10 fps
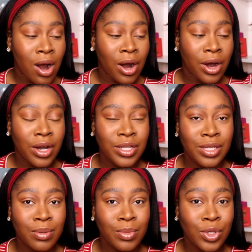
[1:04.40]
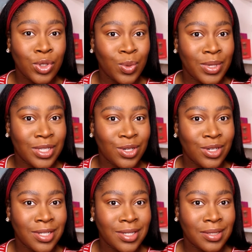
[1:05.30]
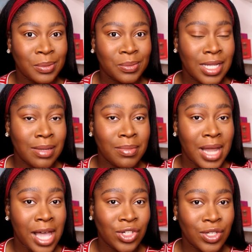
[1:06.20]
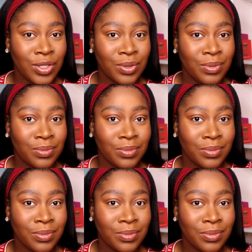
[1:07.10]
are some tweezers, some lash glue,